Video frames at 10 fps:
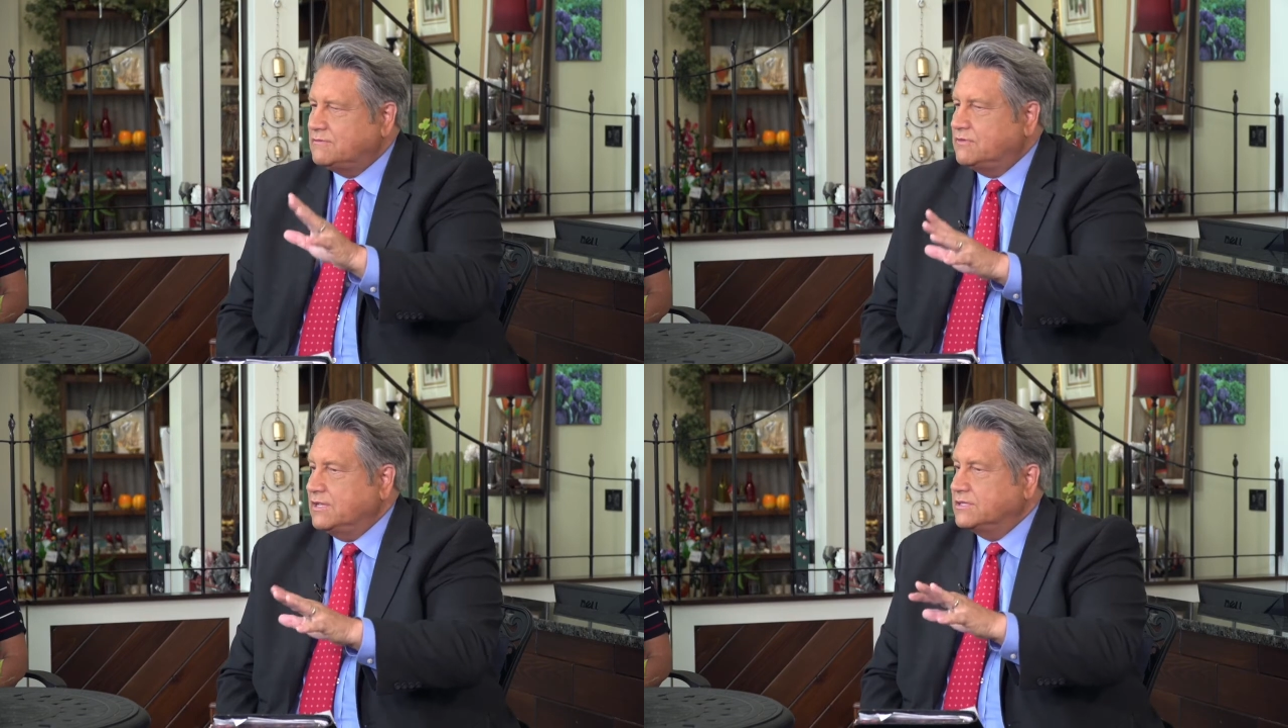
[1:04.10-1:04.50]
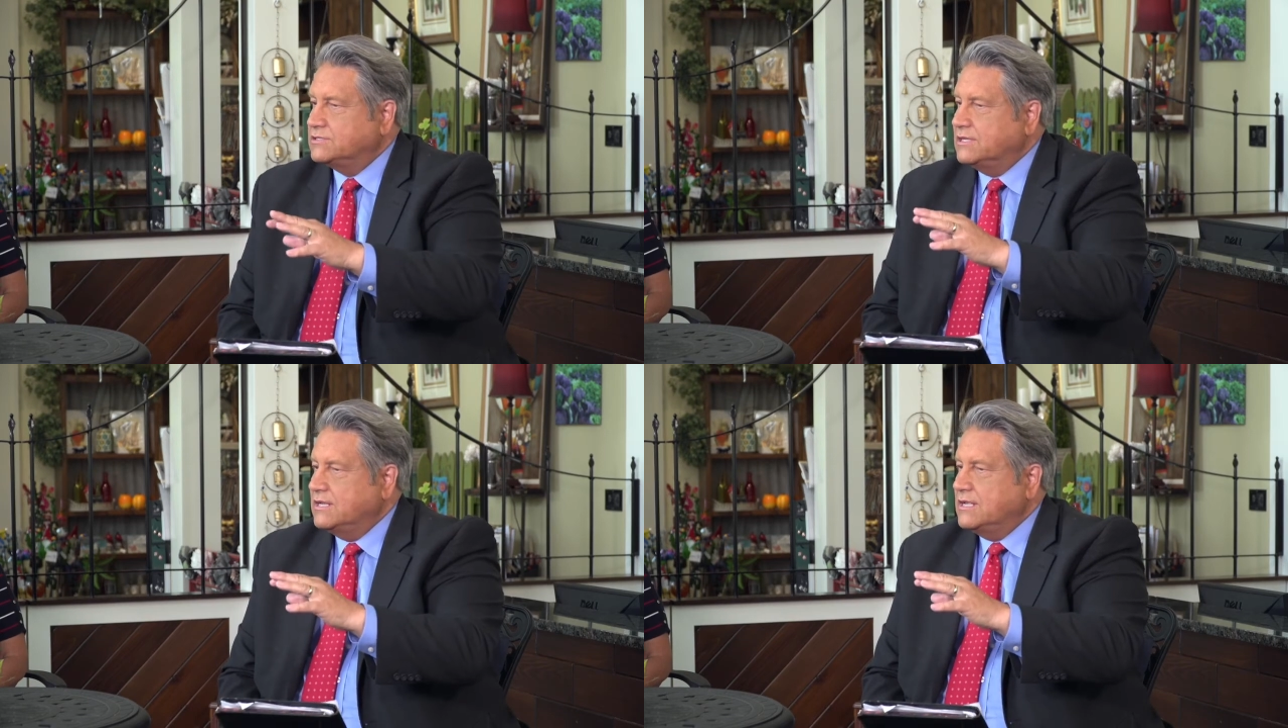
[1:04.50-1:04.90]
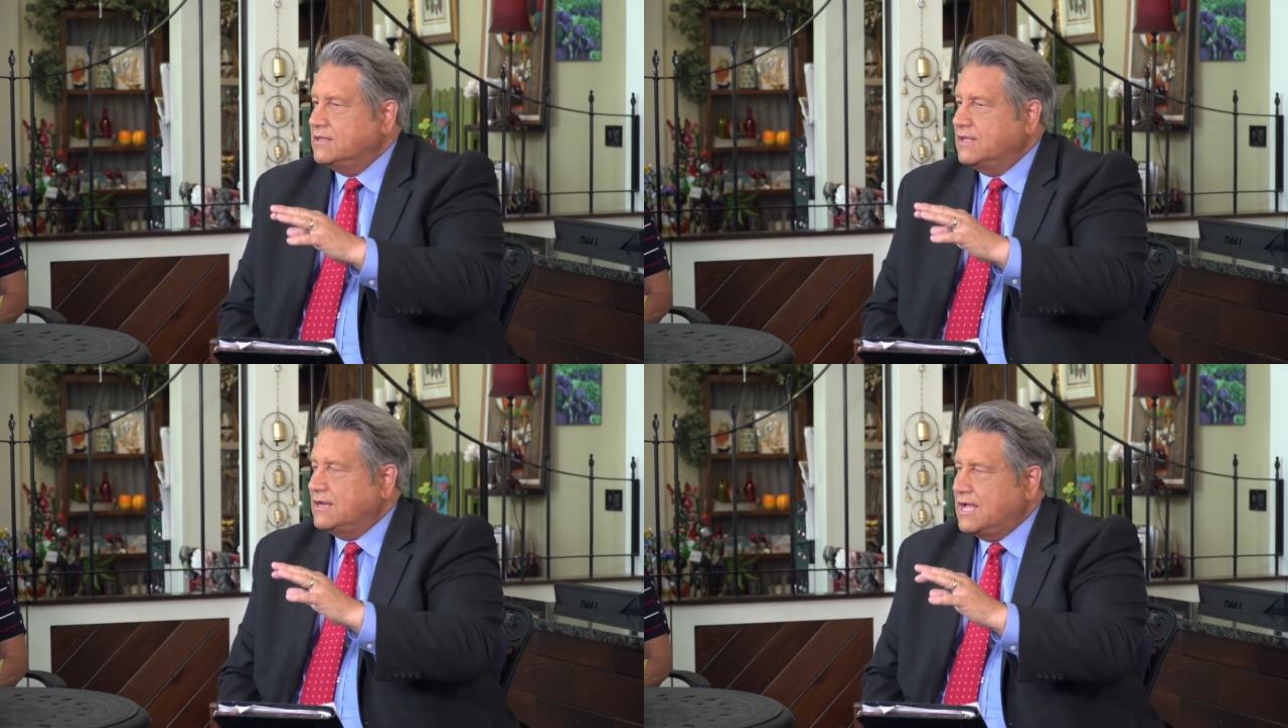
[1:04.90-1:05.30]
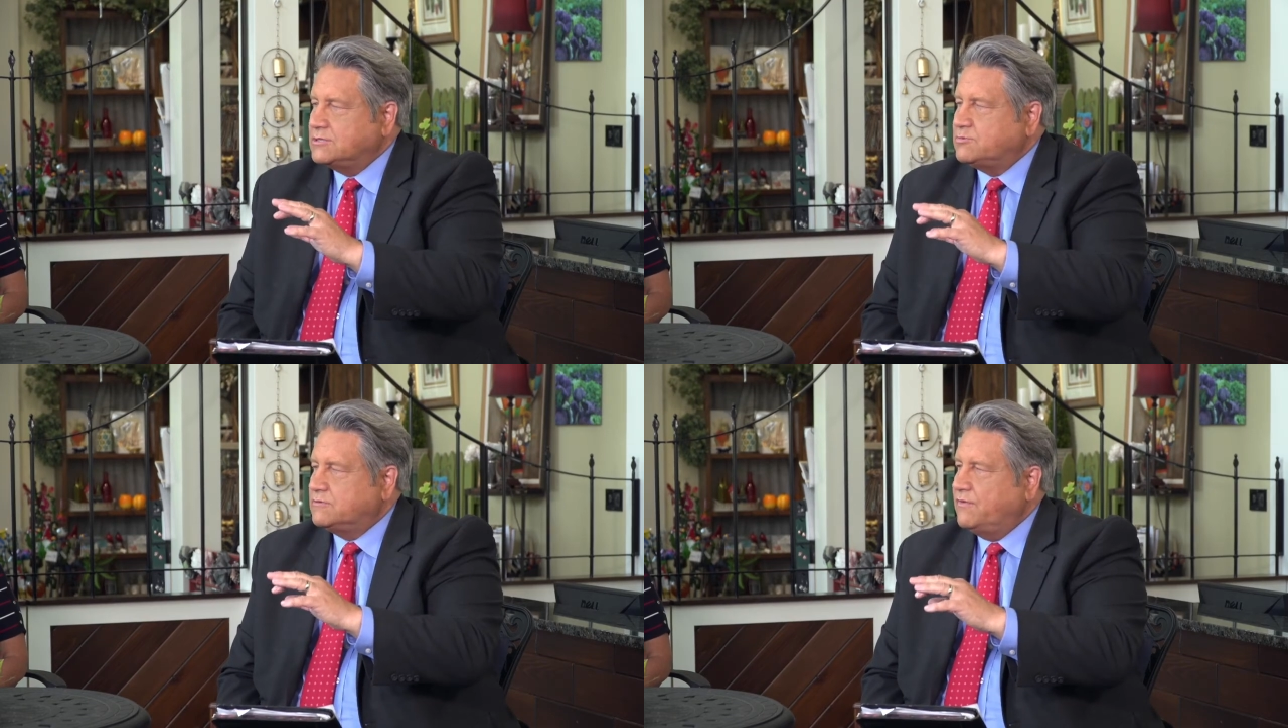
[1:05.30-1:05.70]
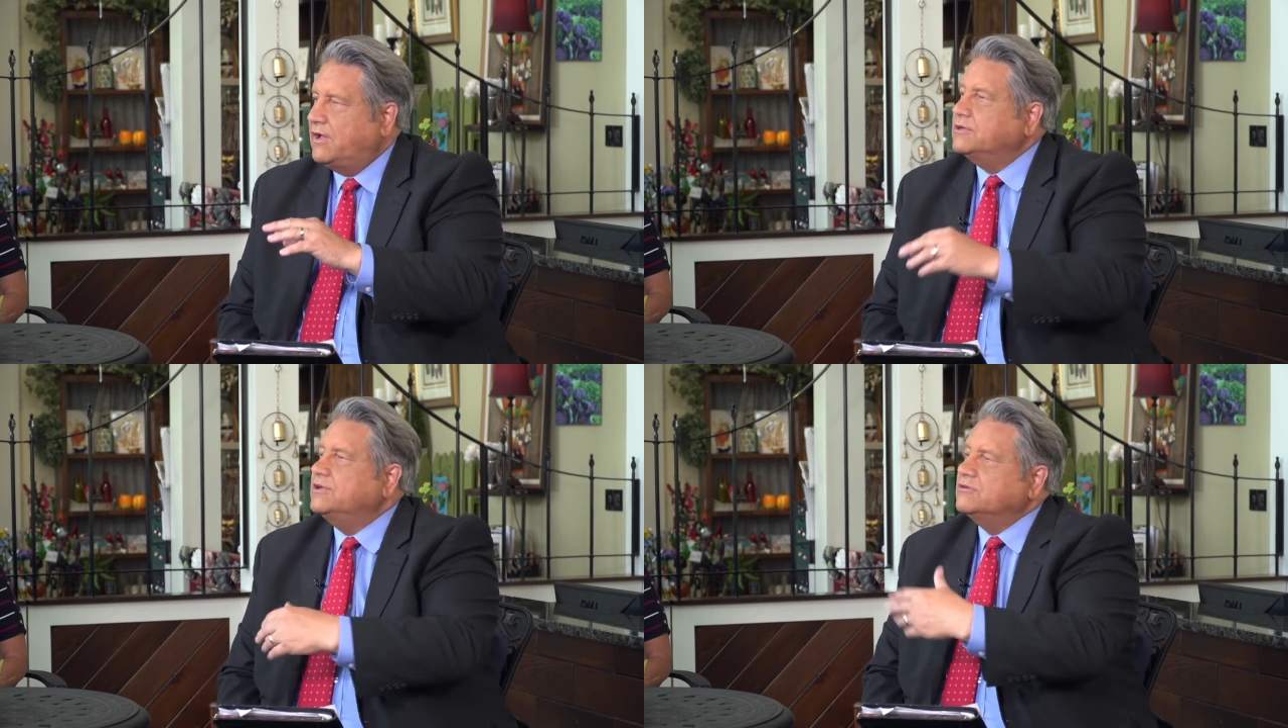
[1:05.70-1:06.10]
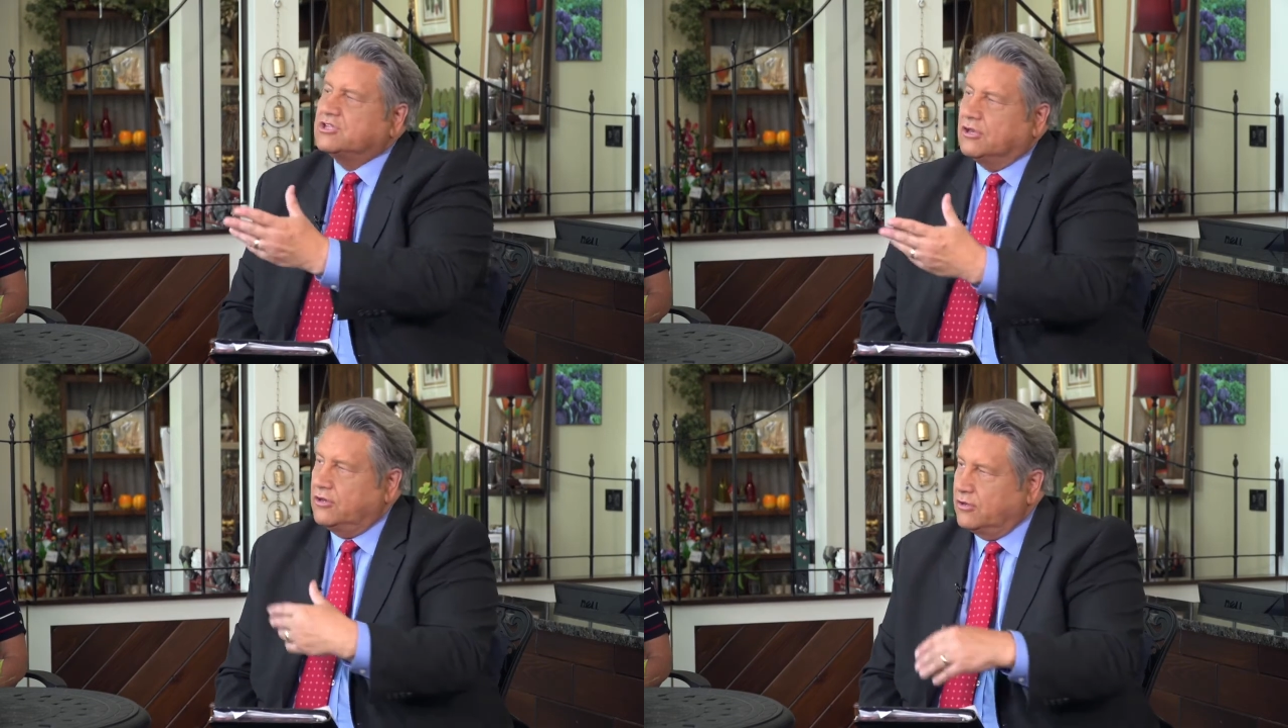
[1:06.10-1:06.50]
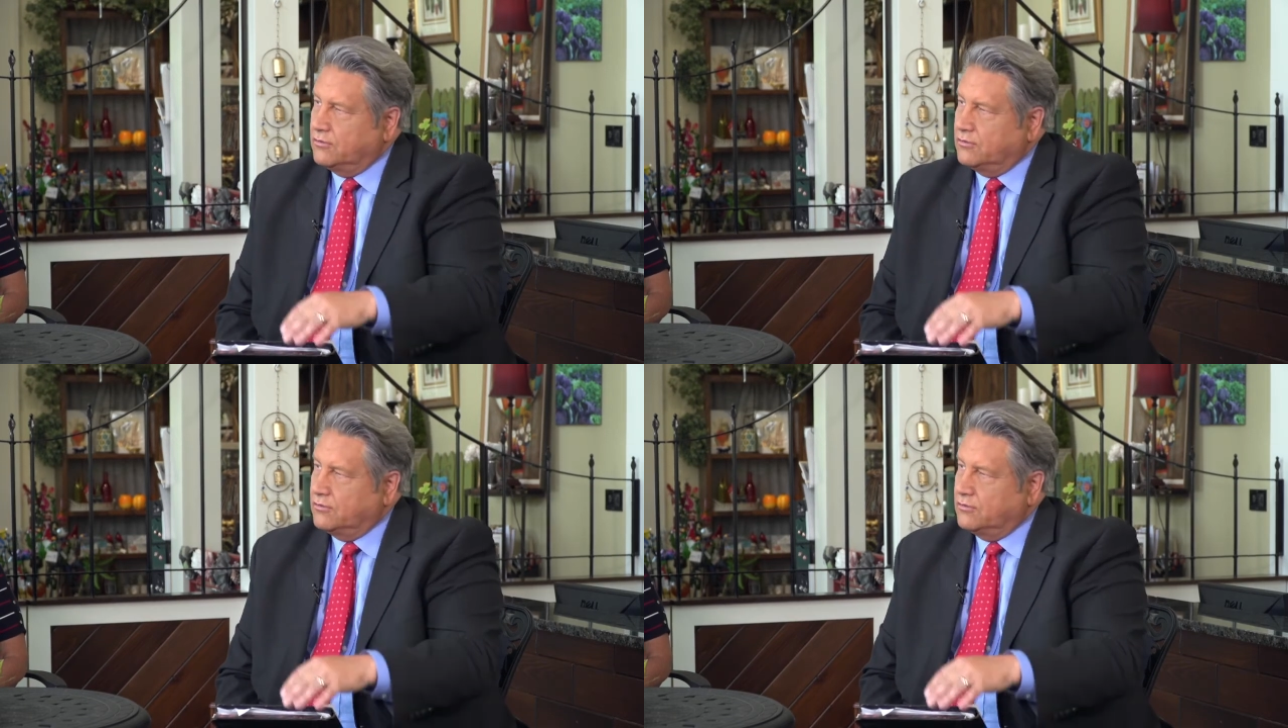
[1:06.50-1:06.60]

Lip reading: of things that hospice volunteers can do.